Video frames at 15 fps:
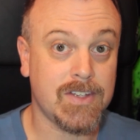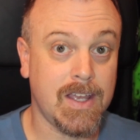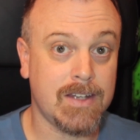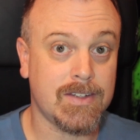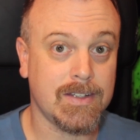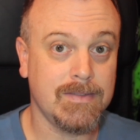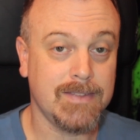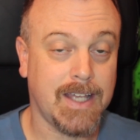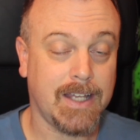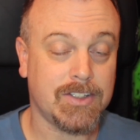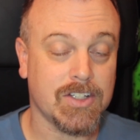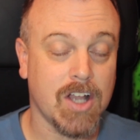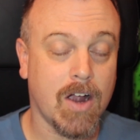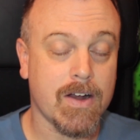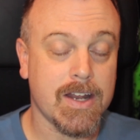it. That's
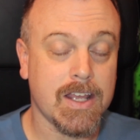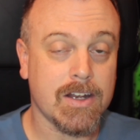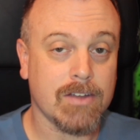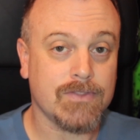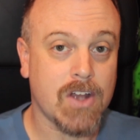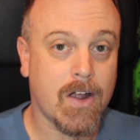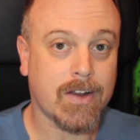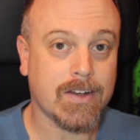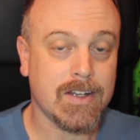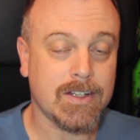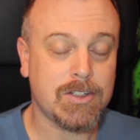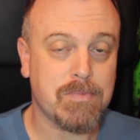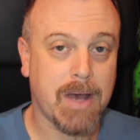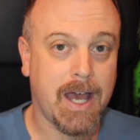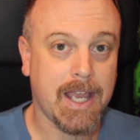Guardian of Darkness
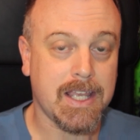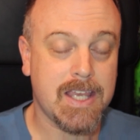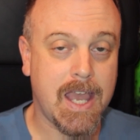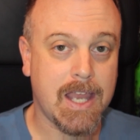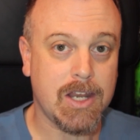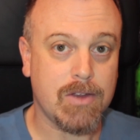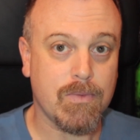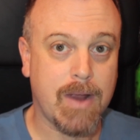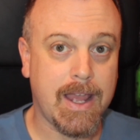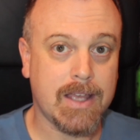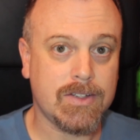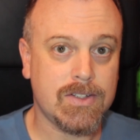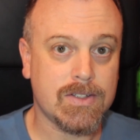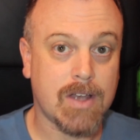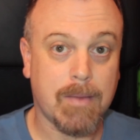by Katie
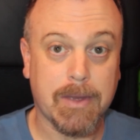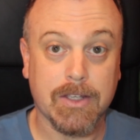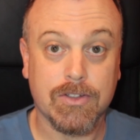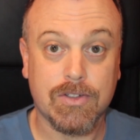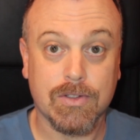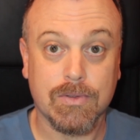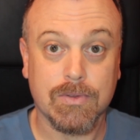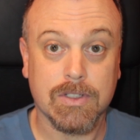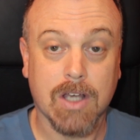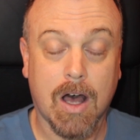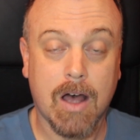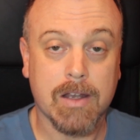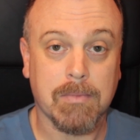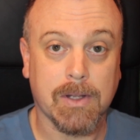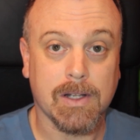Reus, coming soon to
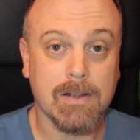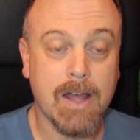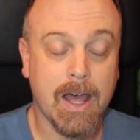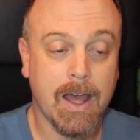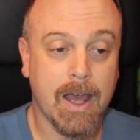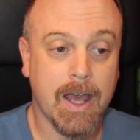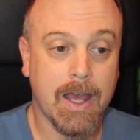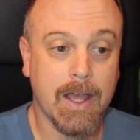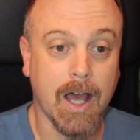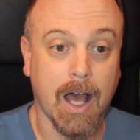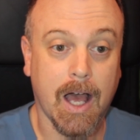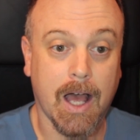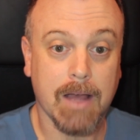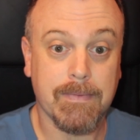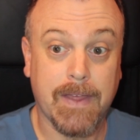Audible.
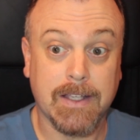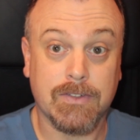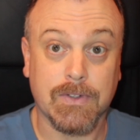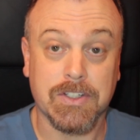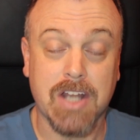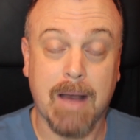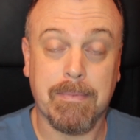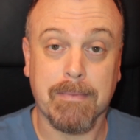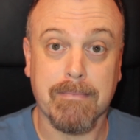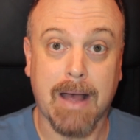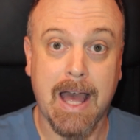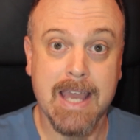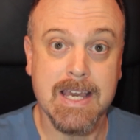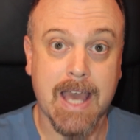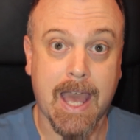Thanks for stopping
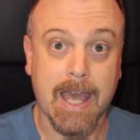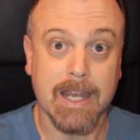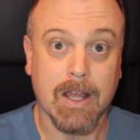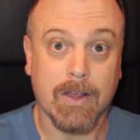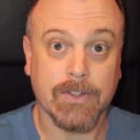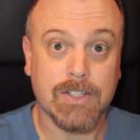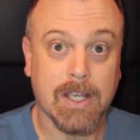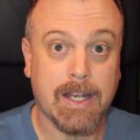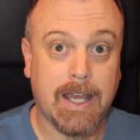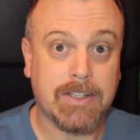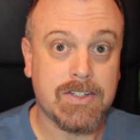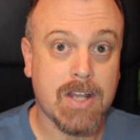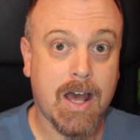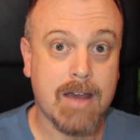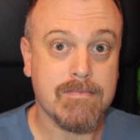by, and I'll see you next
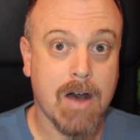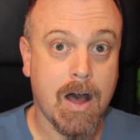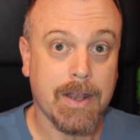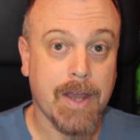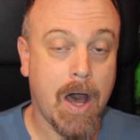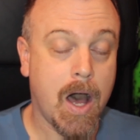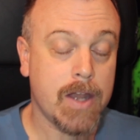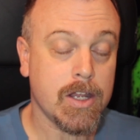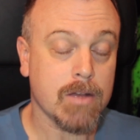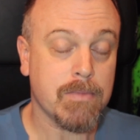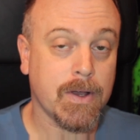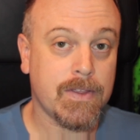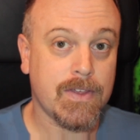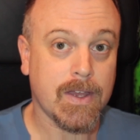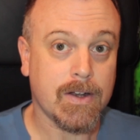time on Audiobook
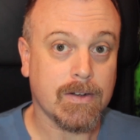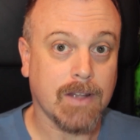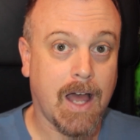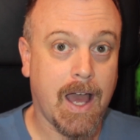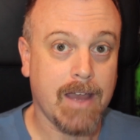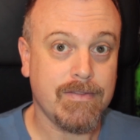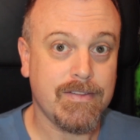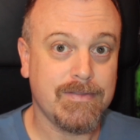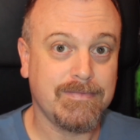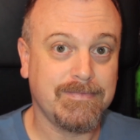Theater Live.